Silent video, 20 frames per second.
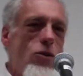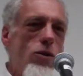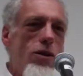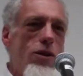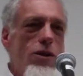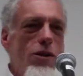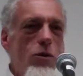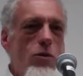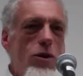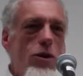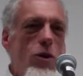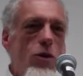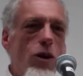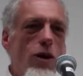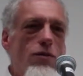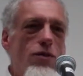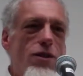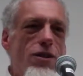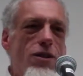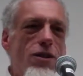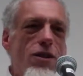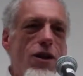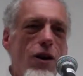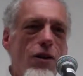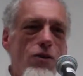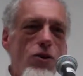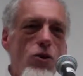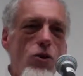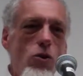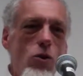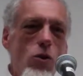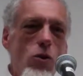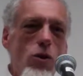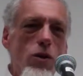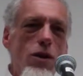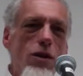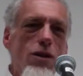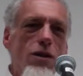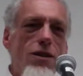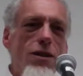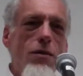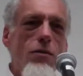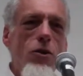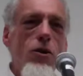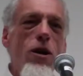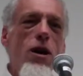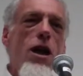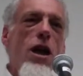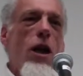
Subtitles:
Then he would go offshore in the summer.